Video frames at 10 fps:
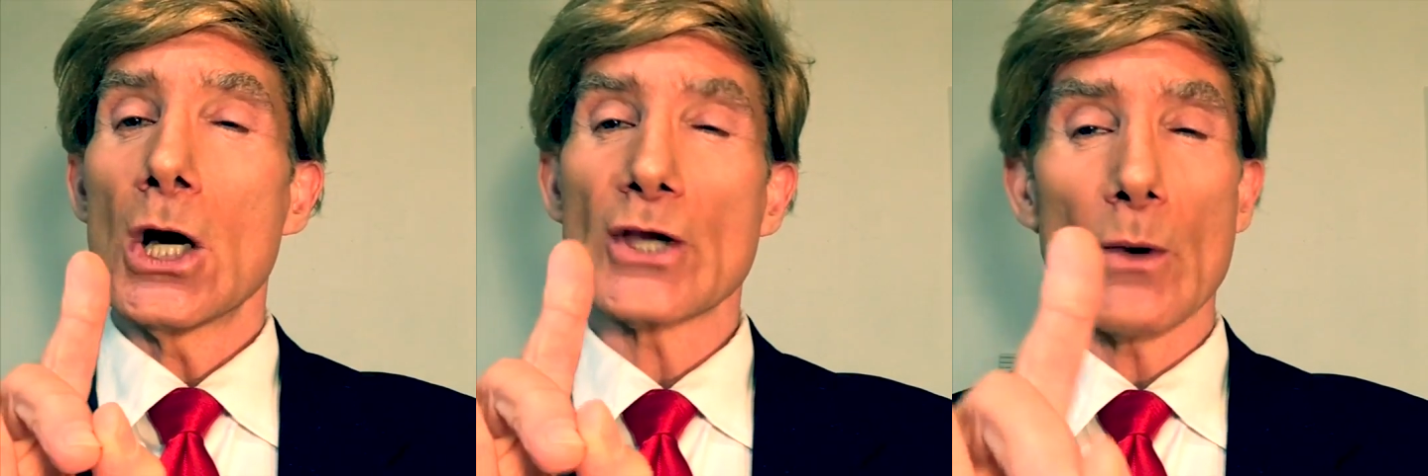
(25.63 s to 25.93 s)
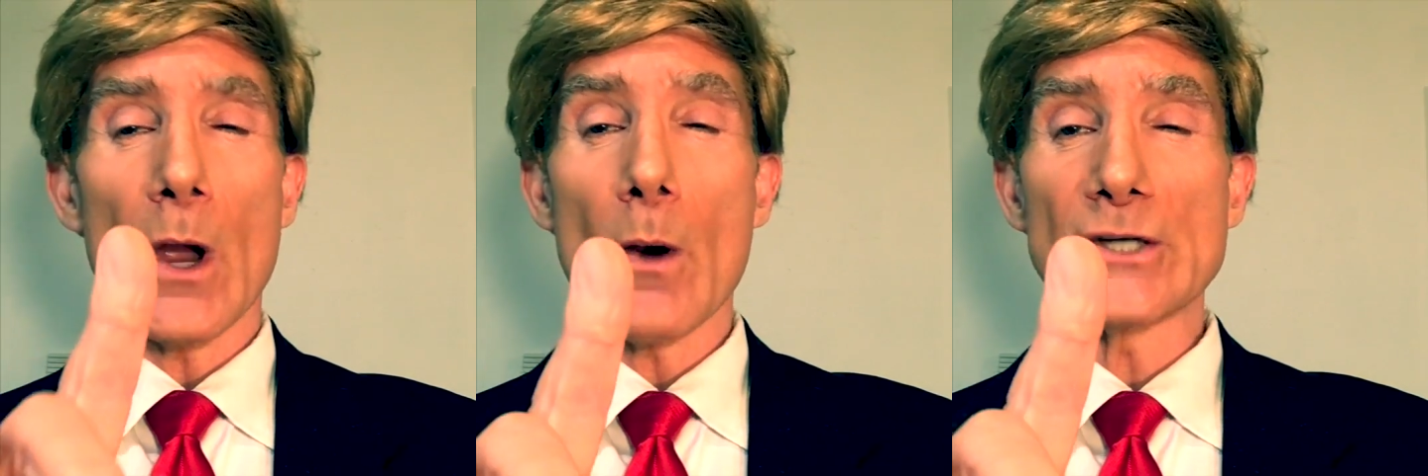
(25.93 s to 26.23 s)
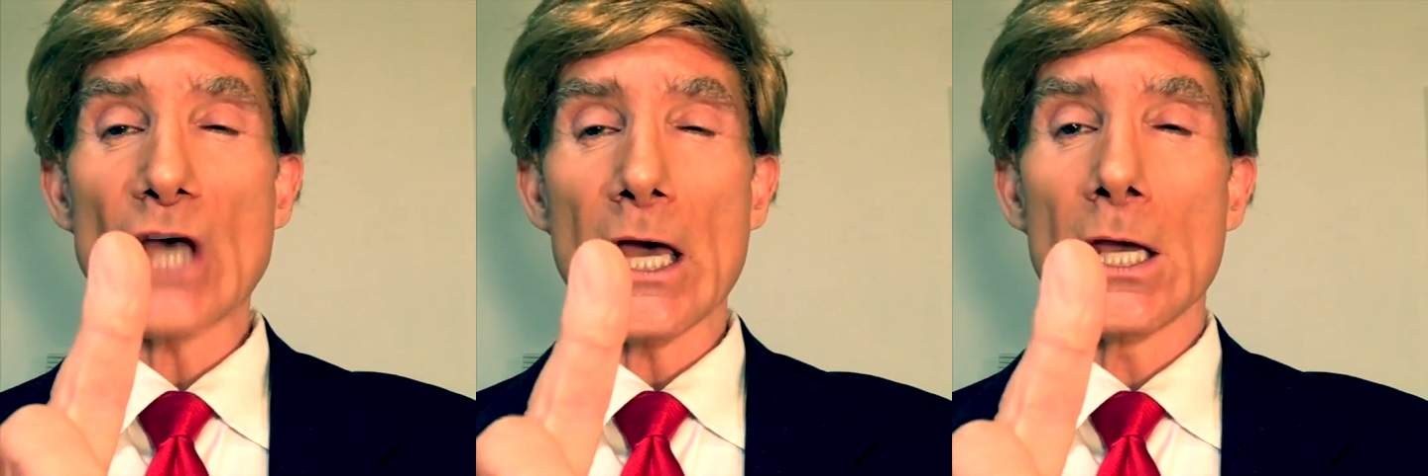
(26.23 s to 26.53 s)
Okay, where
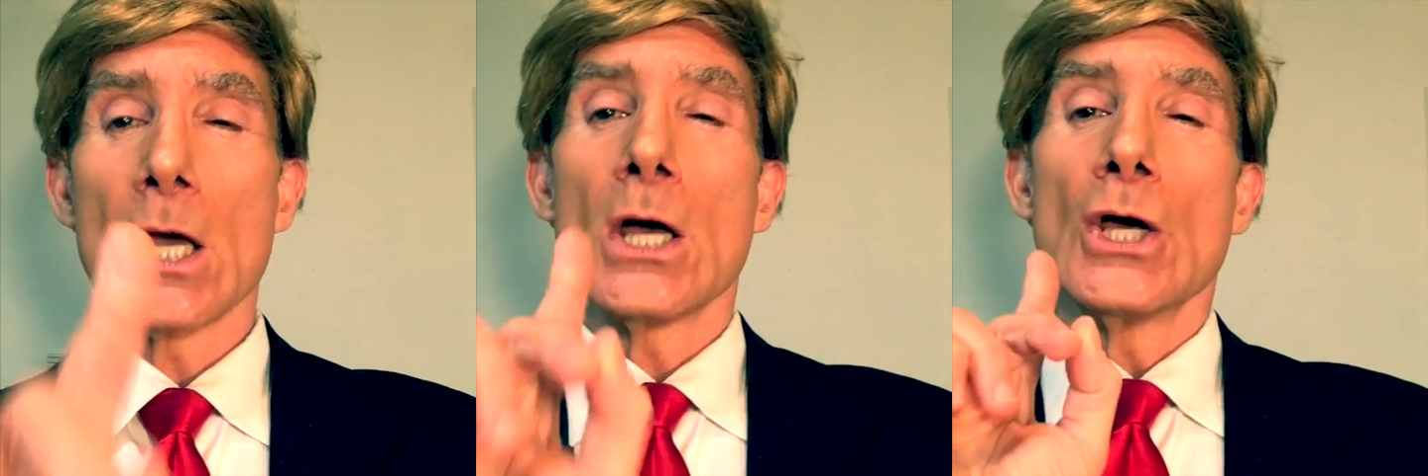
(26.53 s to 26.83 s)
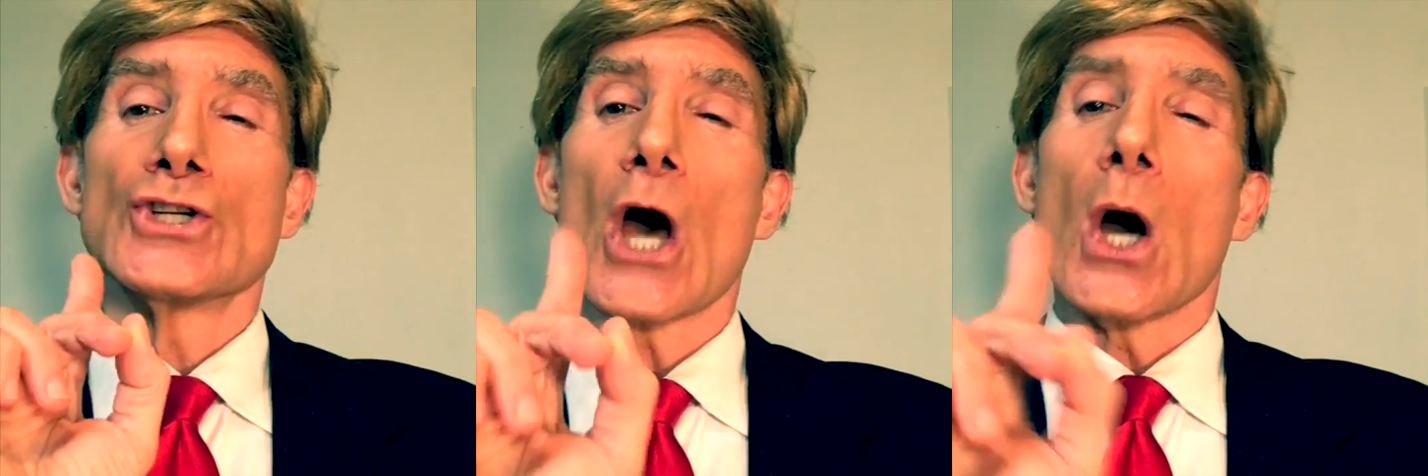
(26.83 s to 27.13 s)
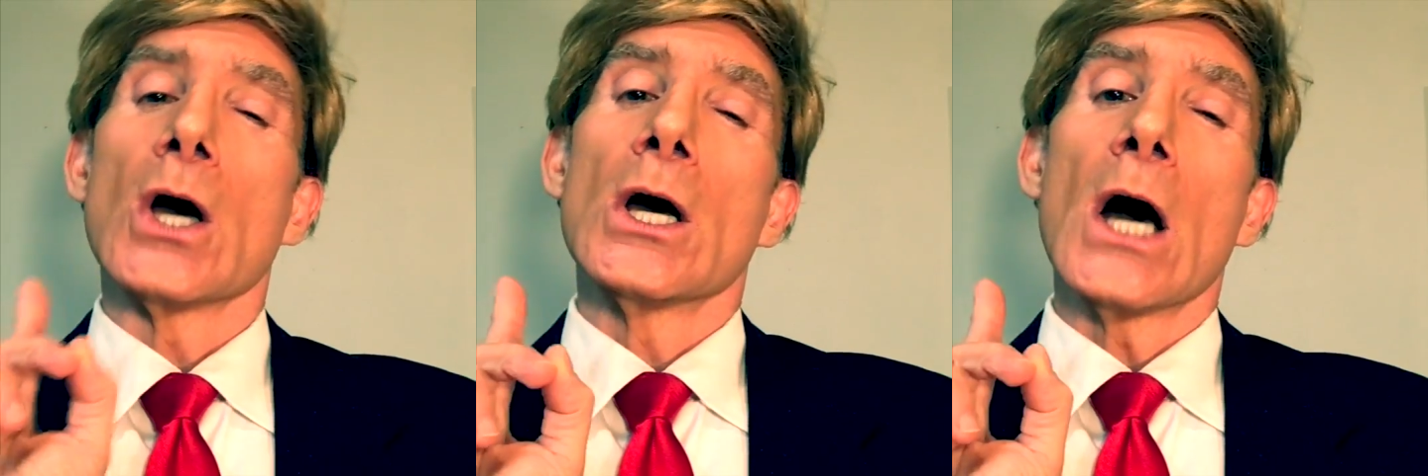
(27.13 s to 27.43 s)
was I?
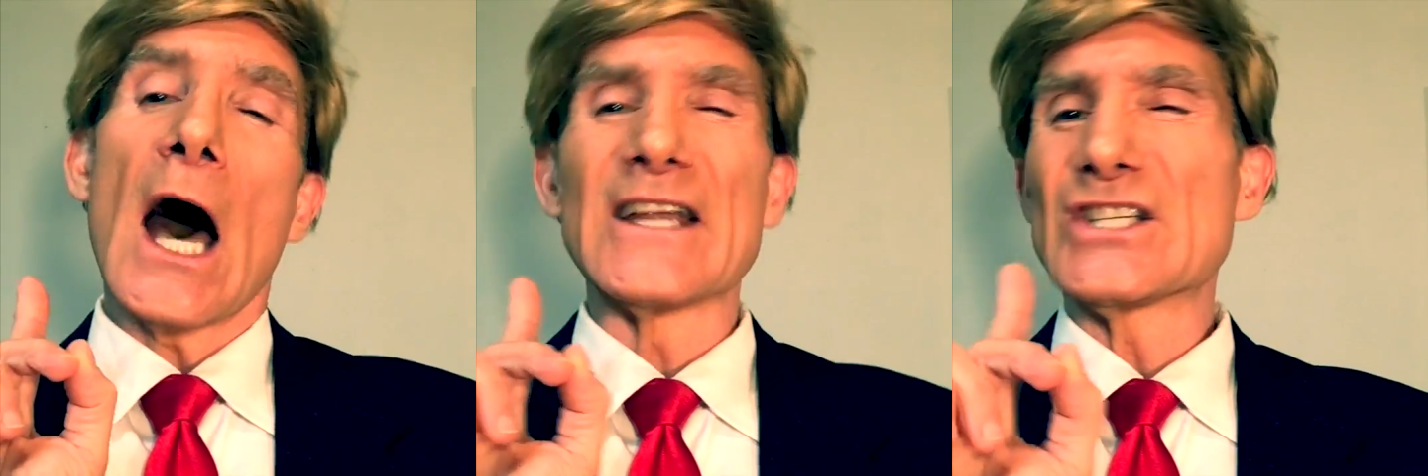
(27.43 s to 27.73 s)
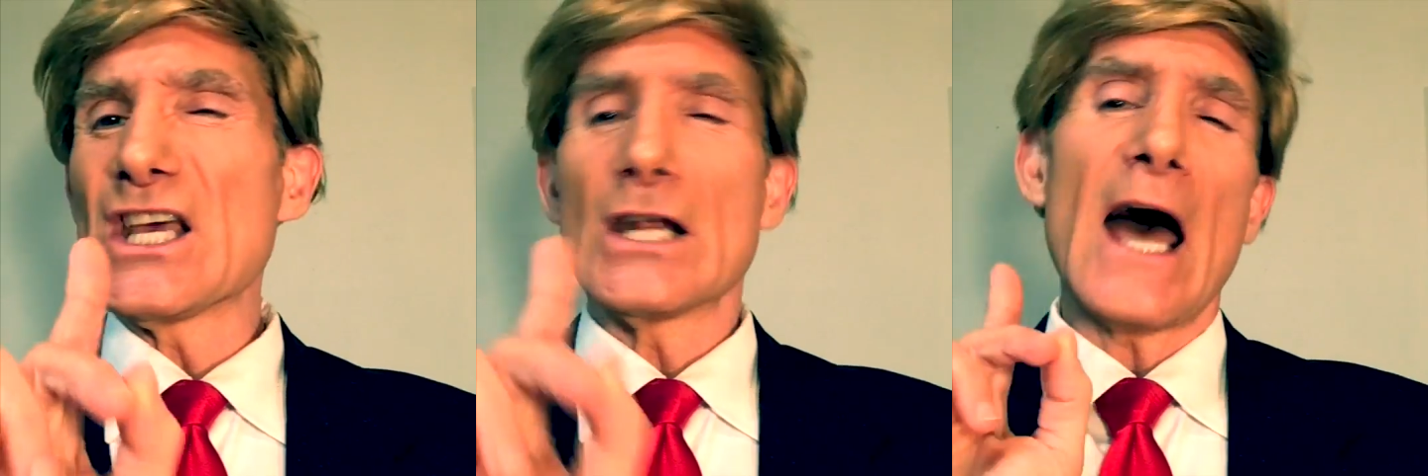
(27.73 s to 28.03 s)
So I did,